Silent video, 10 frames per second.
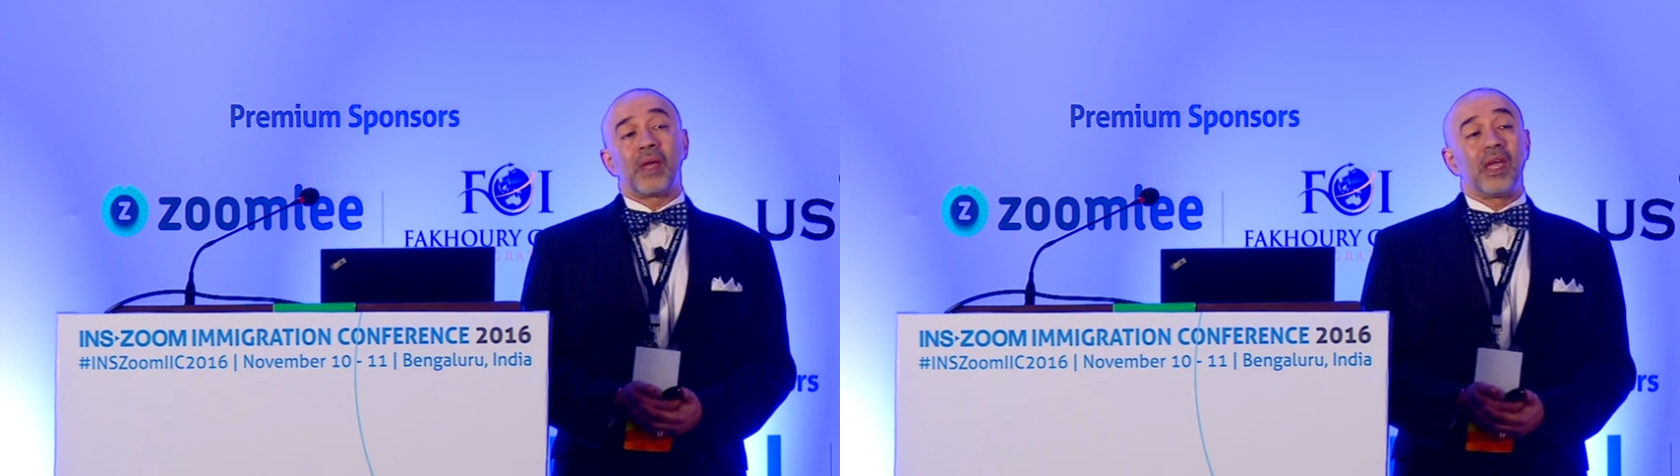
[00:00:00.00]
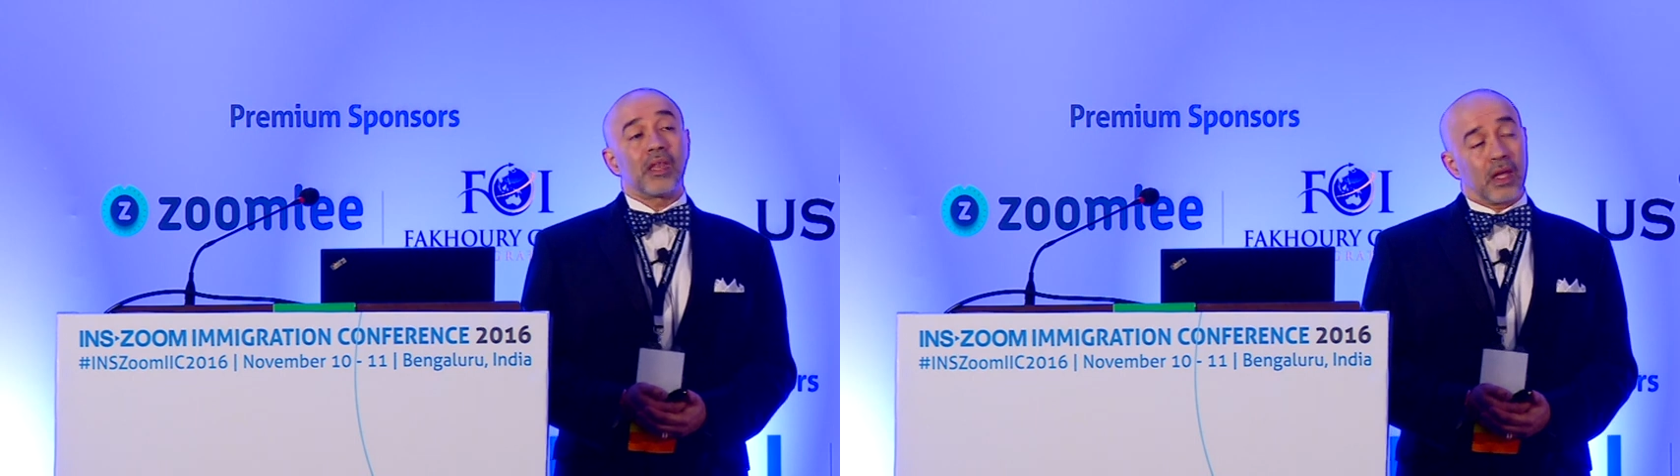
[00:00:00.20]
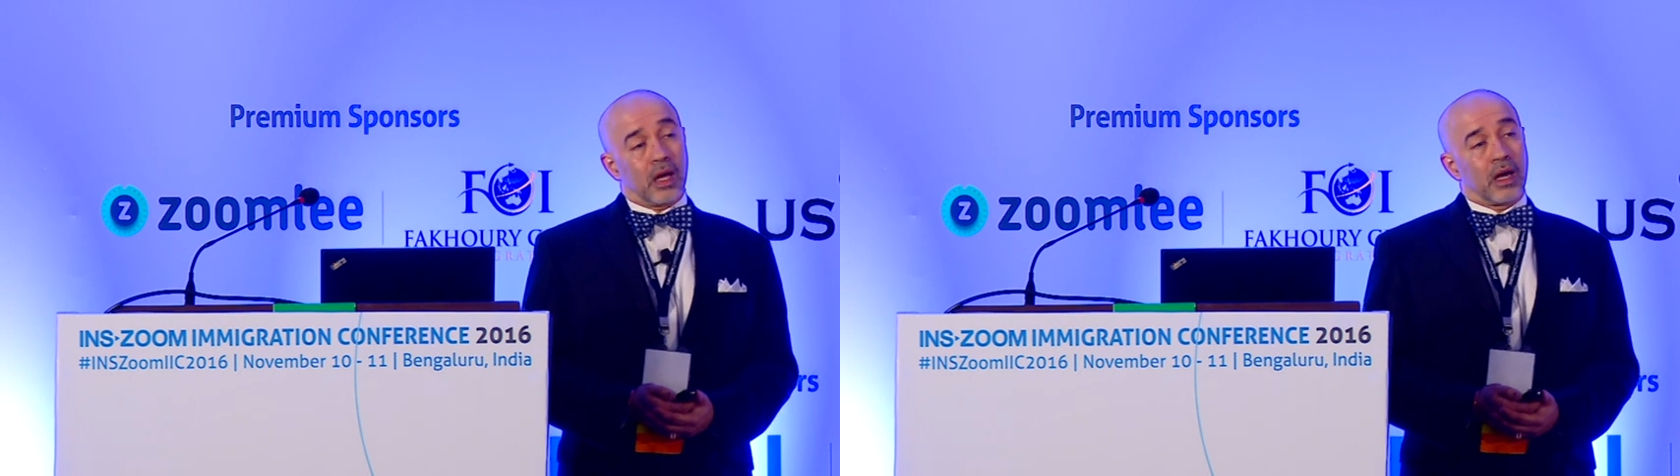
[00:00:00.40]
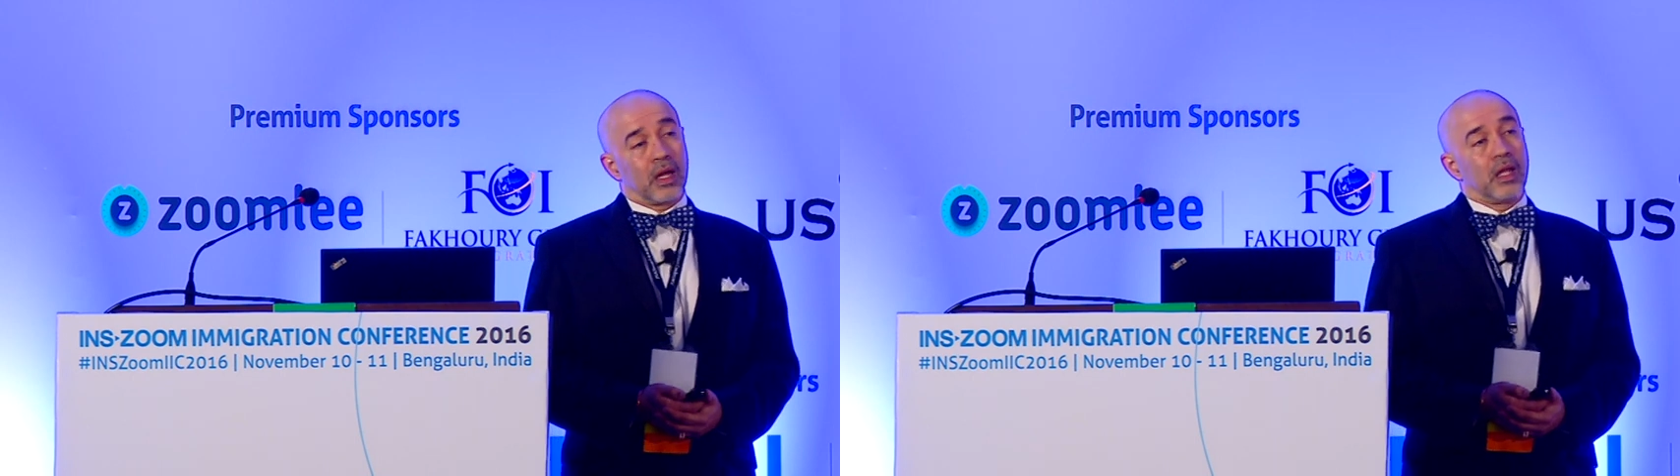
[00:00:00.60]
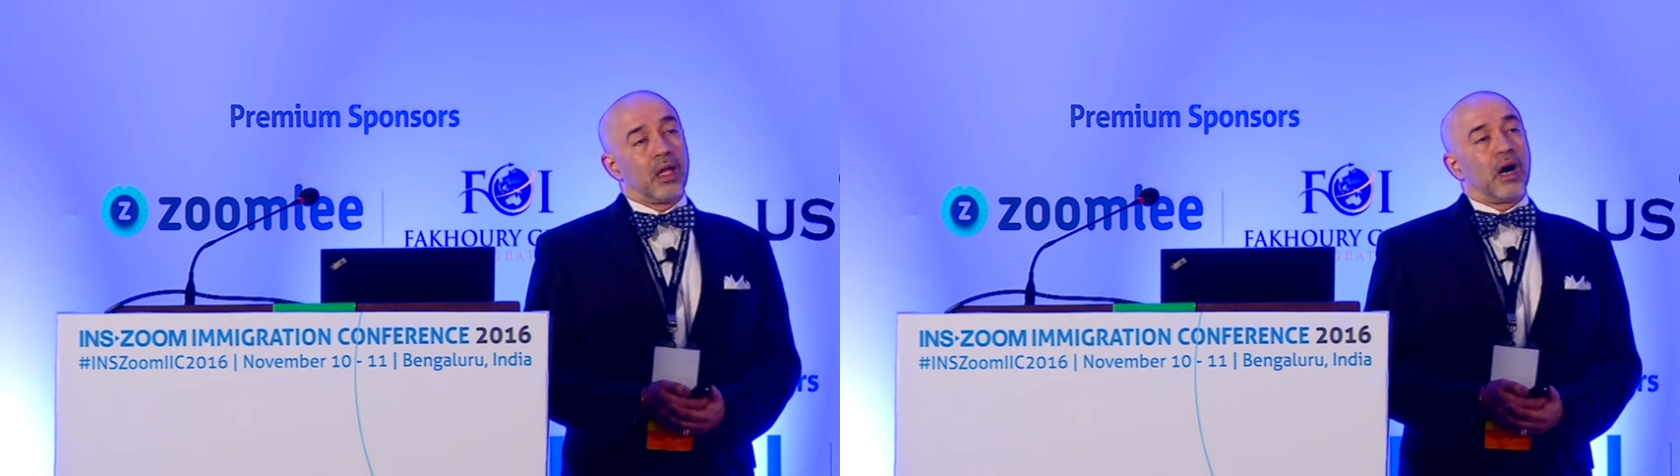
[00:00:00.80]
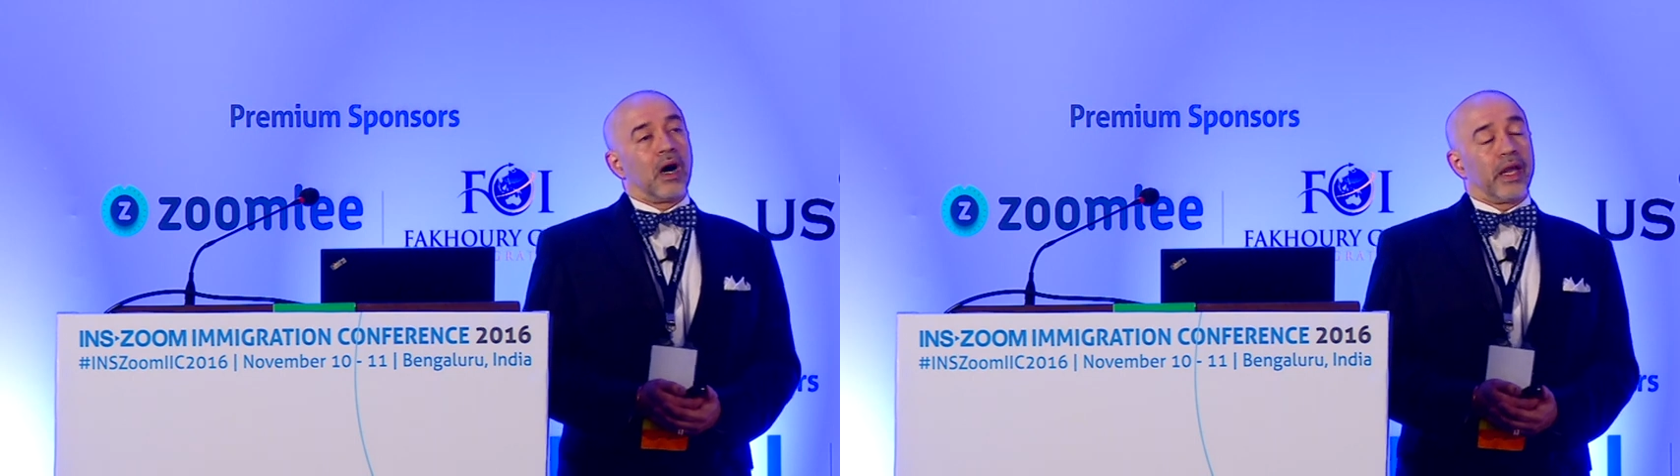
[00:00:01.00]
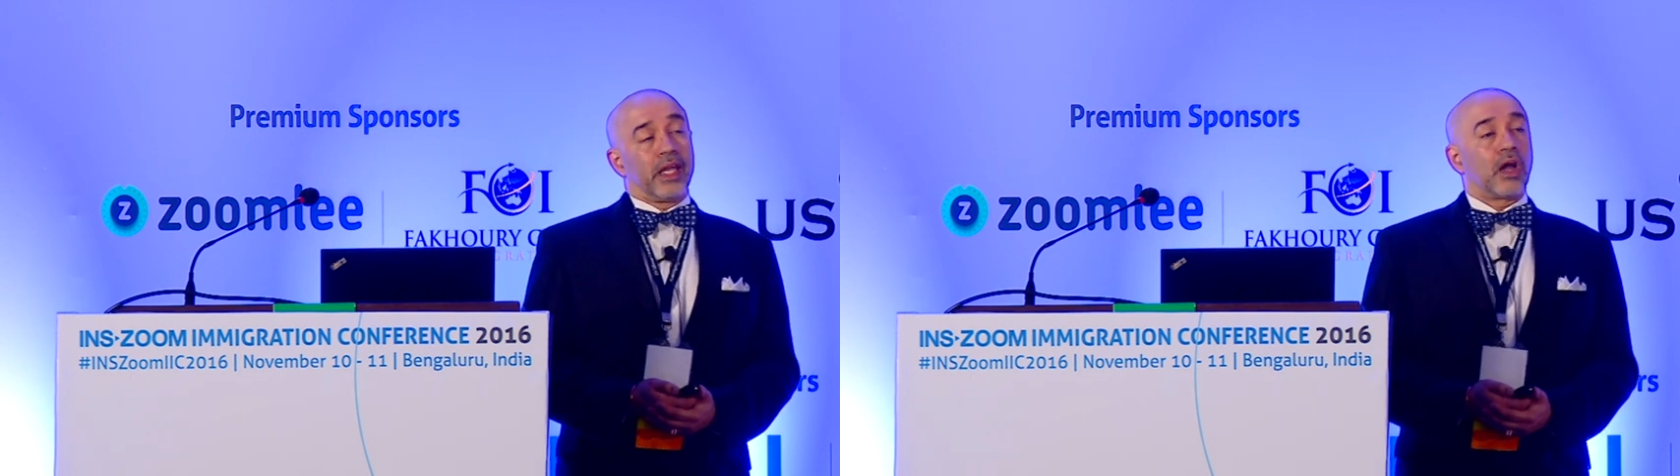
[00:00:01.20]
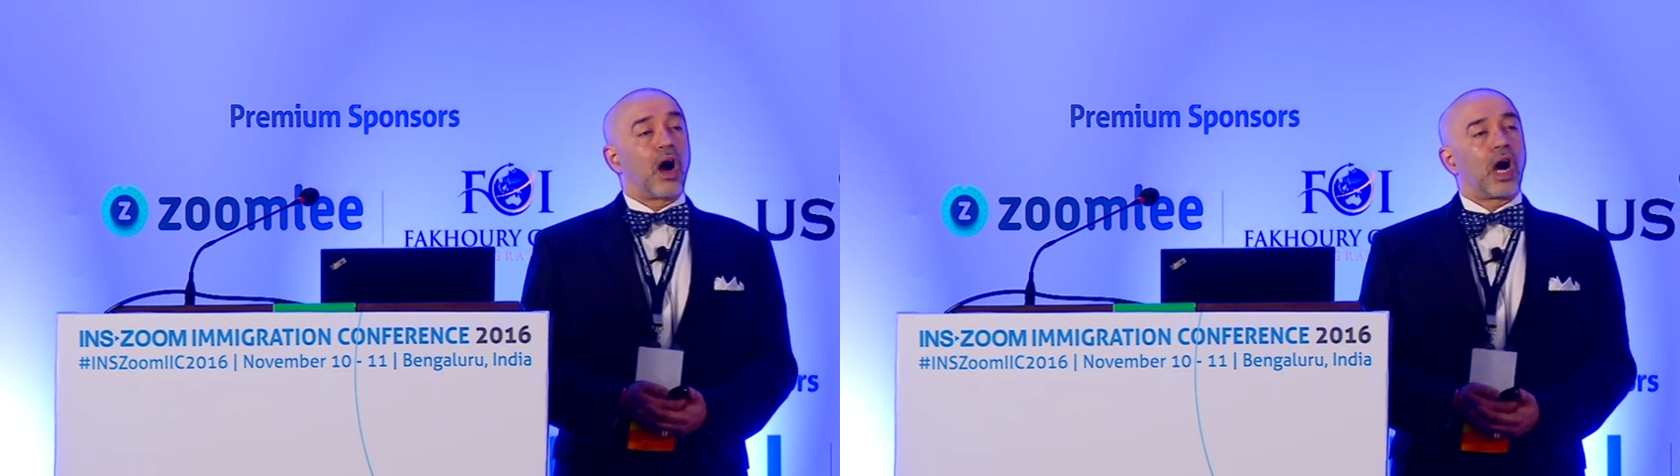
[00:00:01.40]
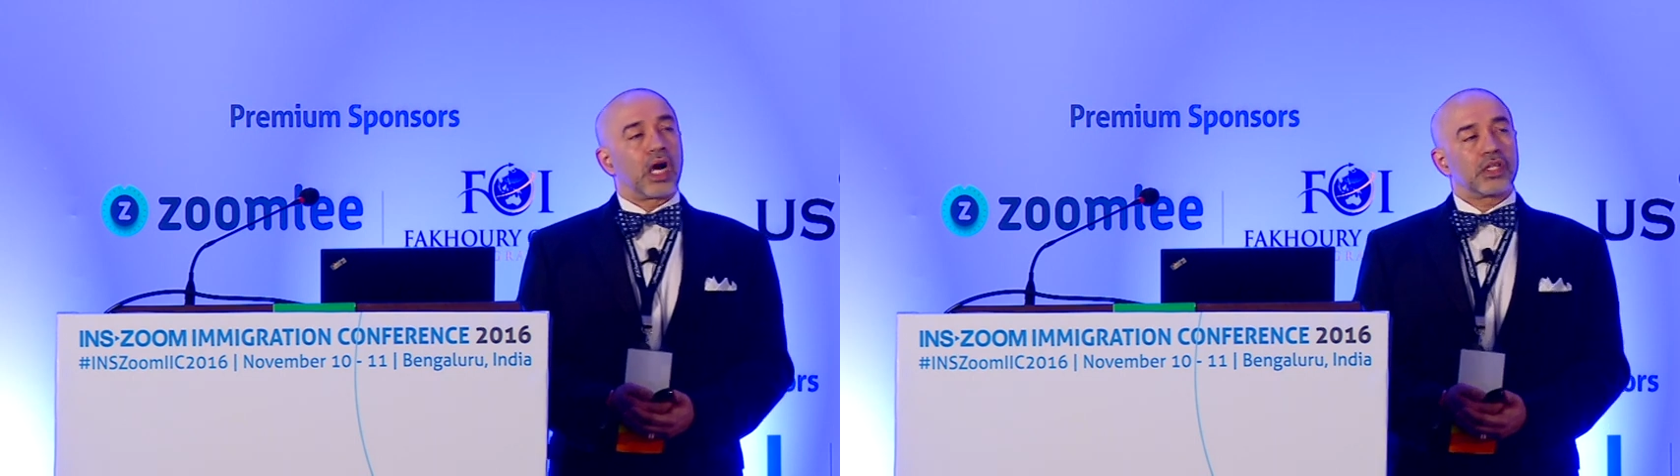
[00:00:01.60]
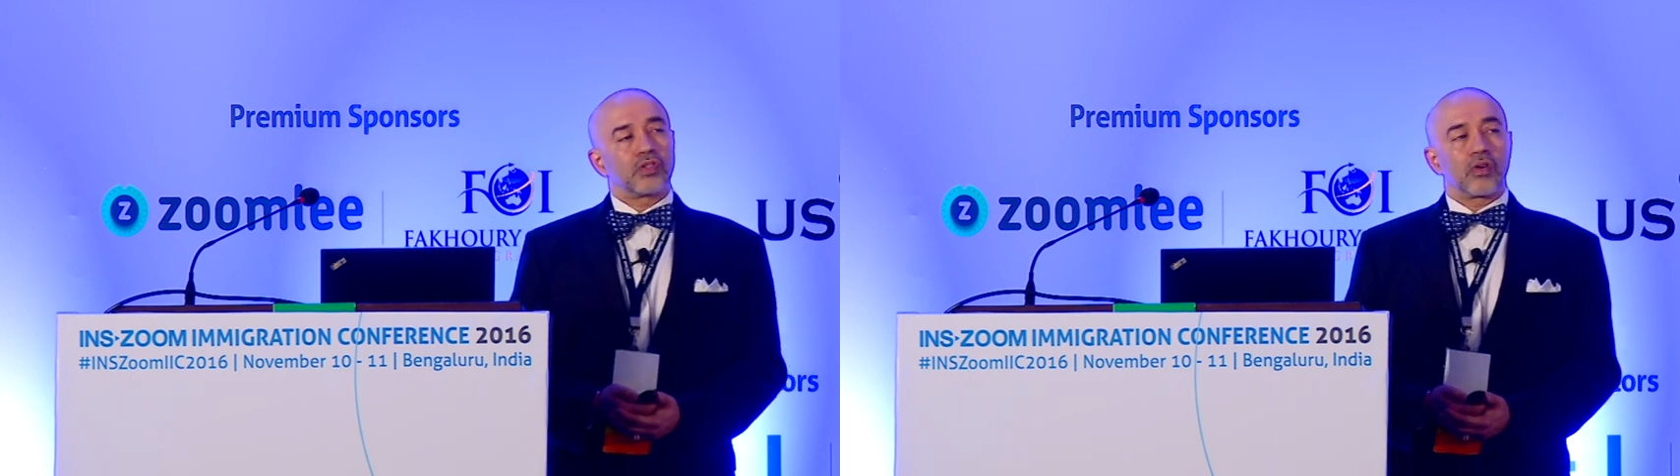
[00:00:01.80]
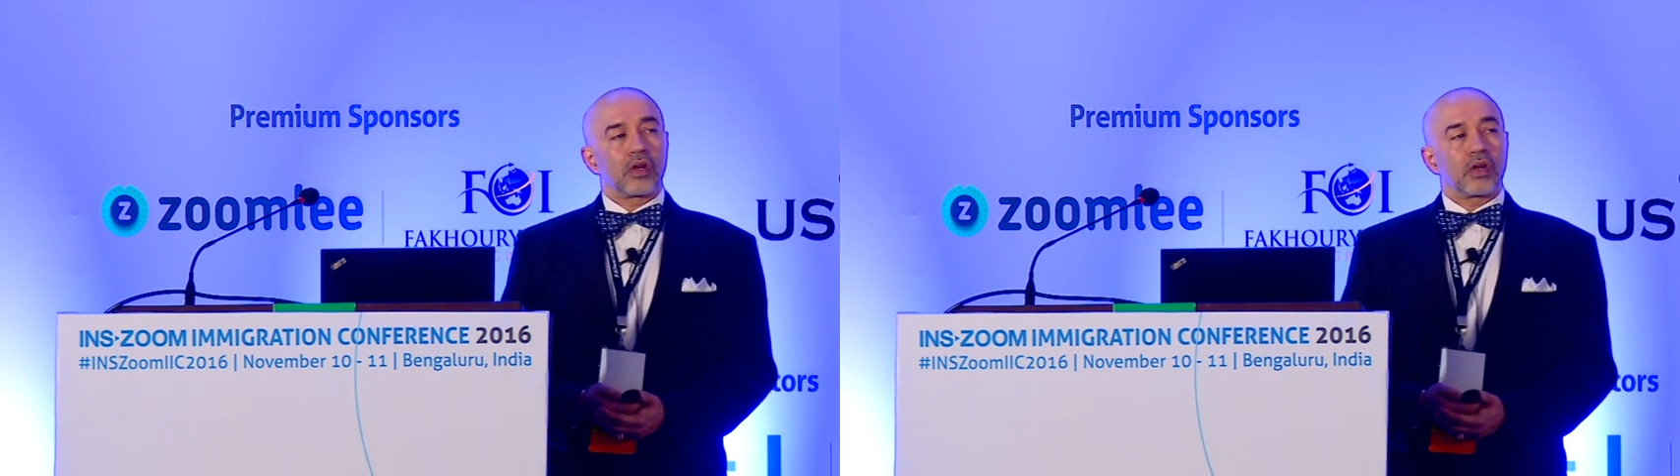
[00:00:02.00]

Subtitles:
India in arts or